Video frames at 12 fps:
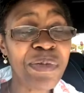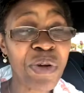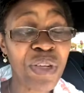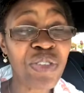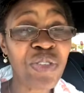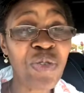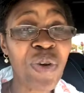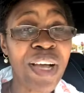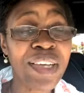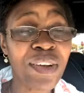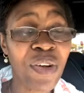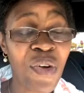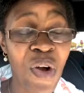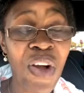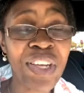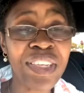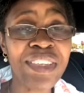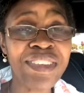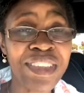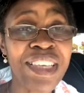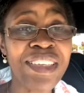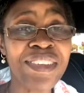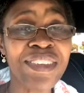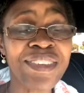what you are calling
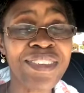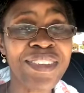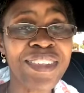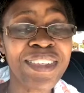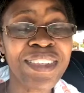things.